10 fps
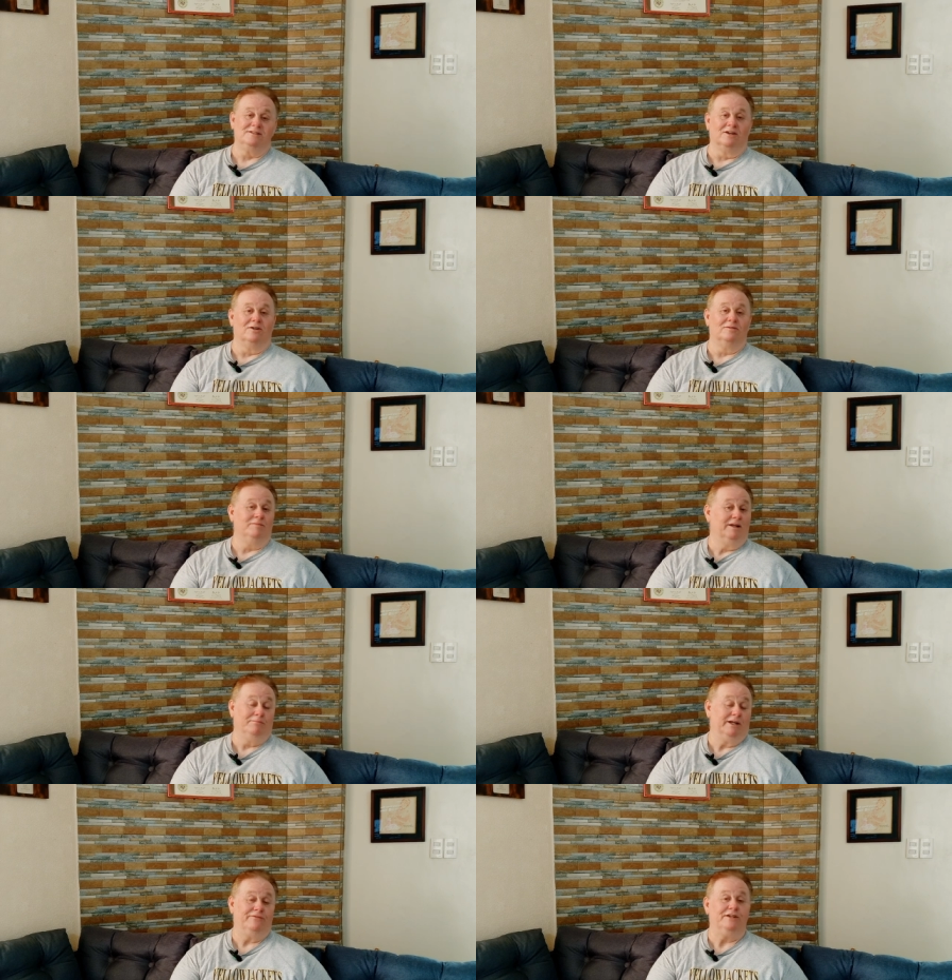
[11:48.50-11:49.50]
So,
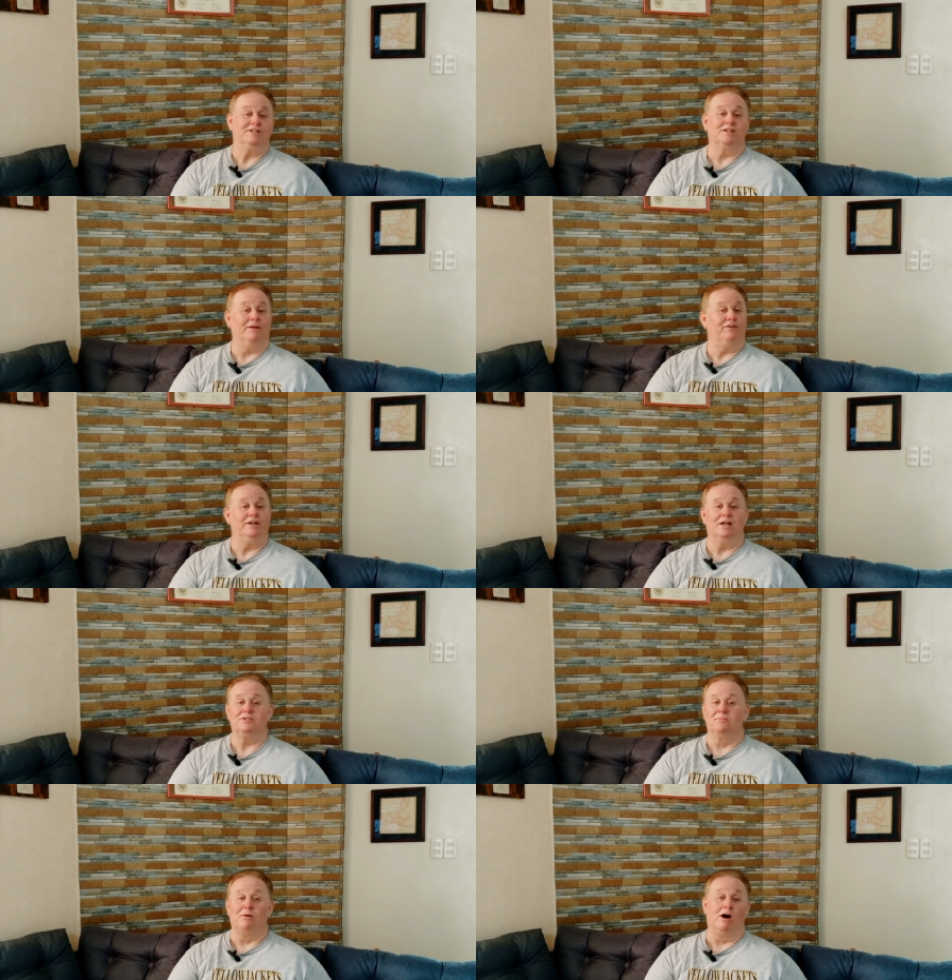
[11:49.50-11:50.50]
but if it
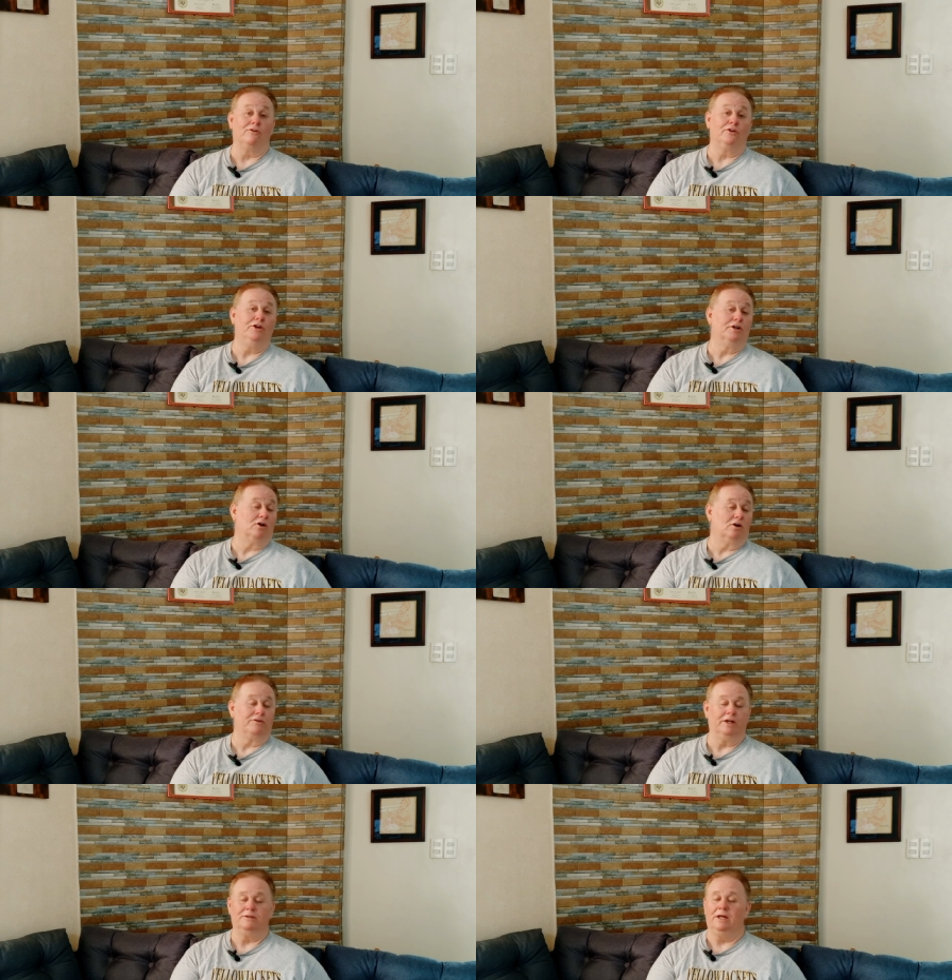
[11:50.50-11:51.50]
doesn't bother you at
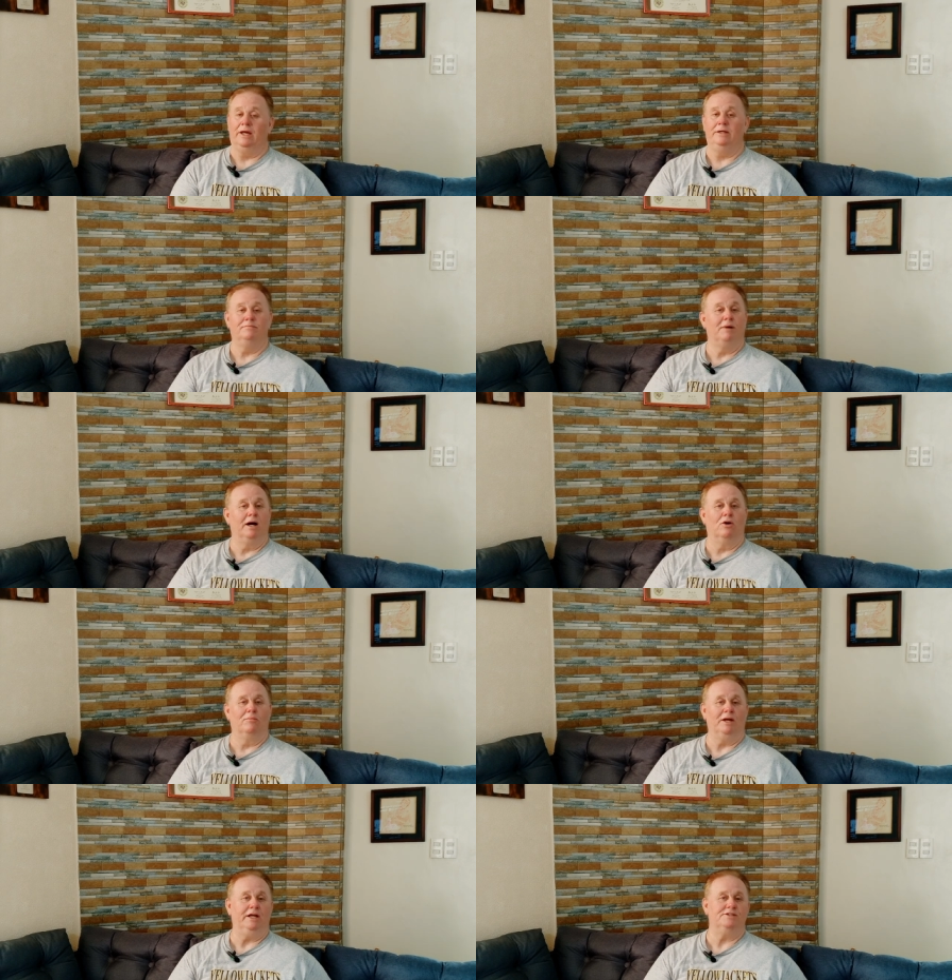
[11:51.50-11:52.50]
all, then hey, by
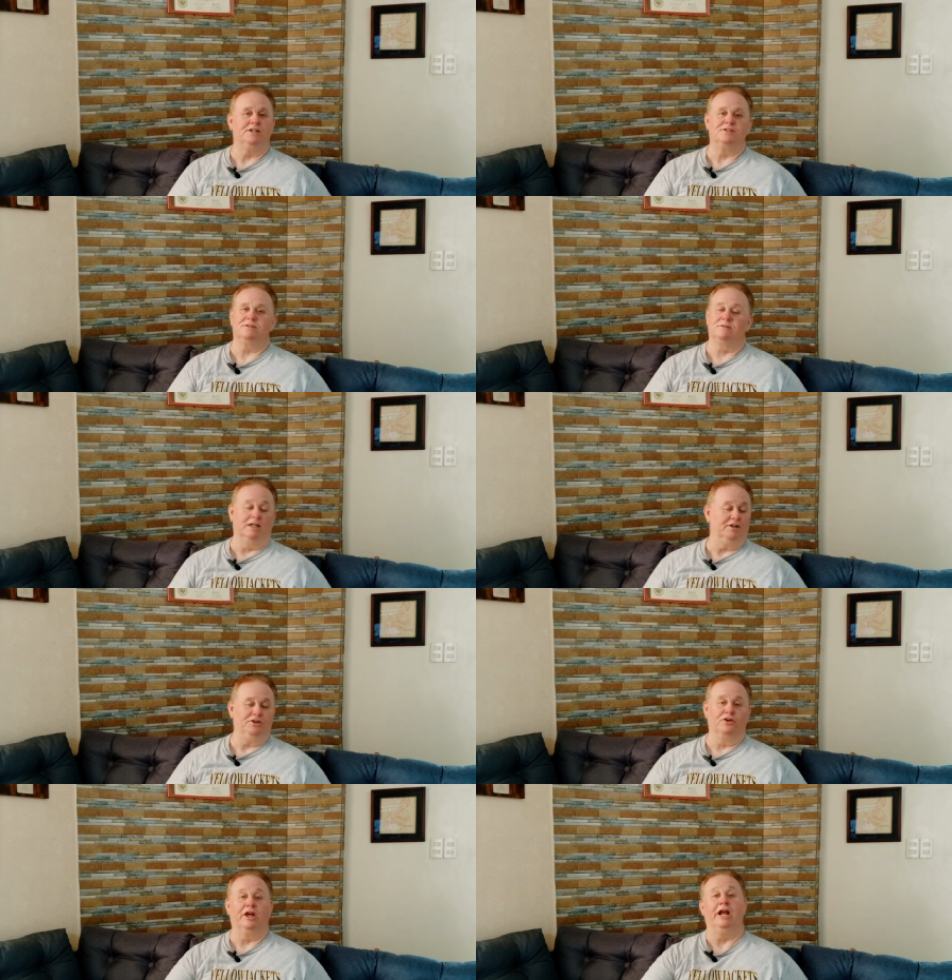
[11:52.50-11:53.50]
all means,
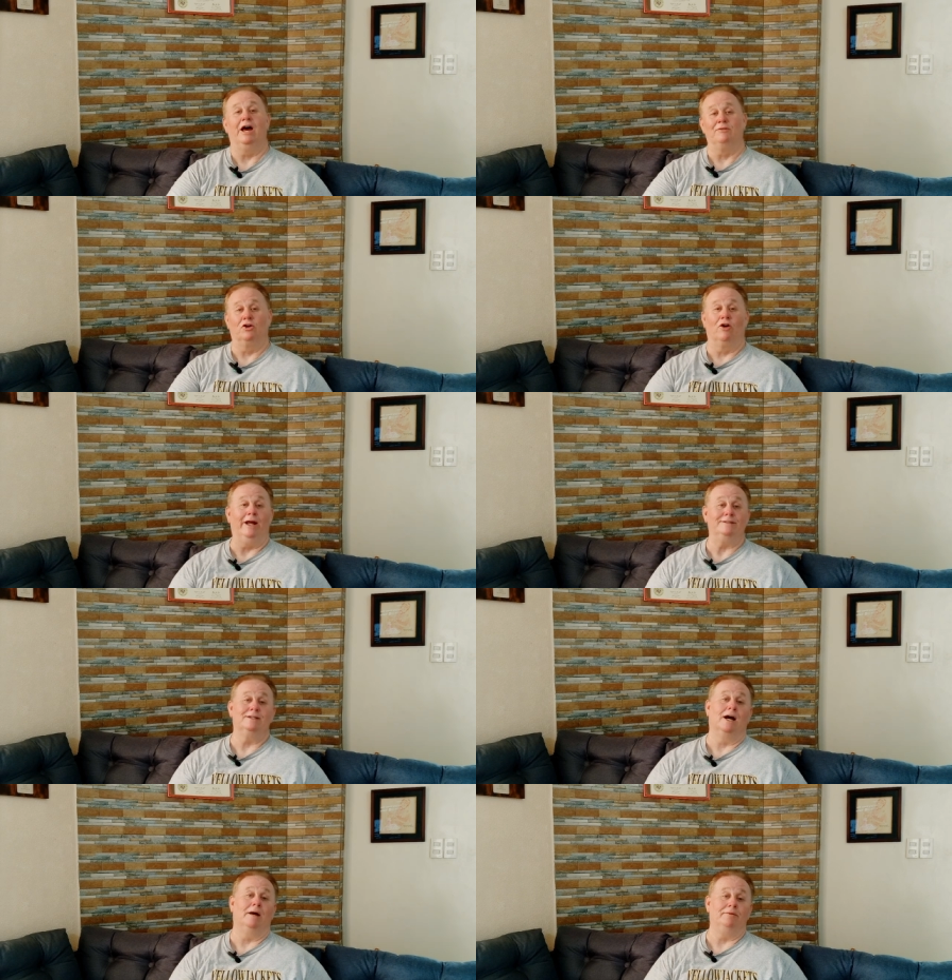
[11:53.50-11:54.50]
you're going to have a
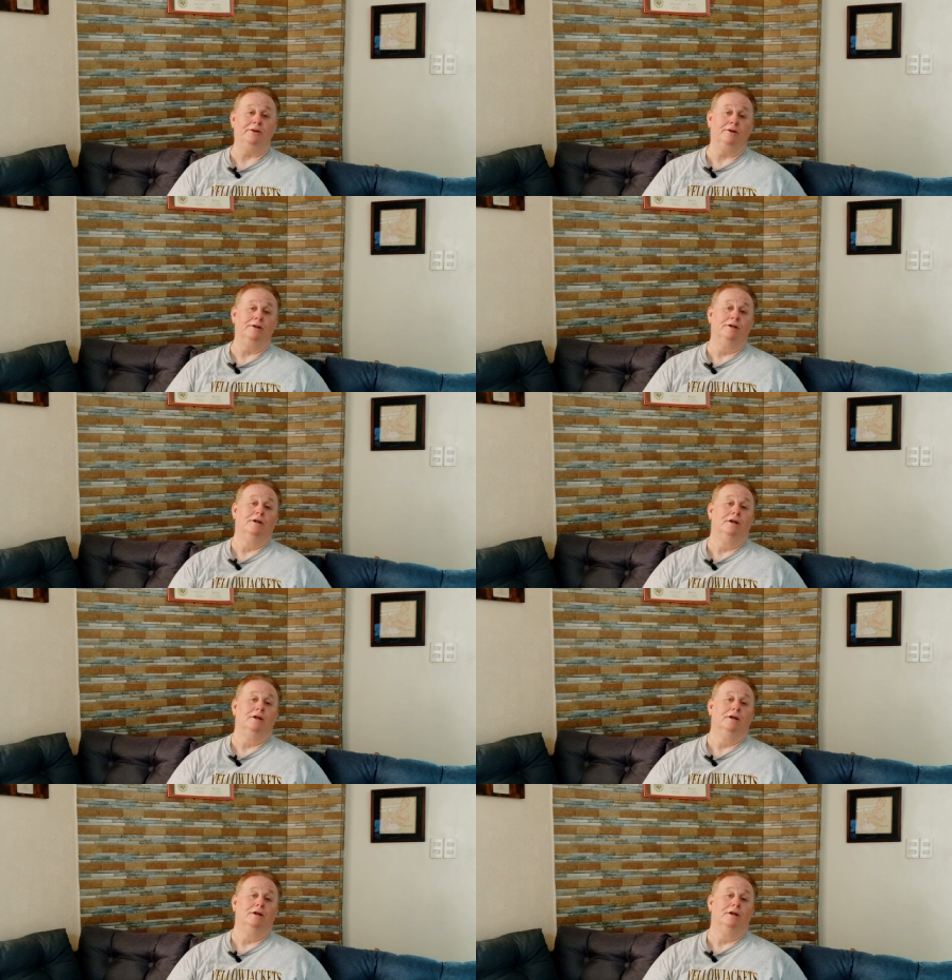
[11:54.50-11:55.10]
great time here.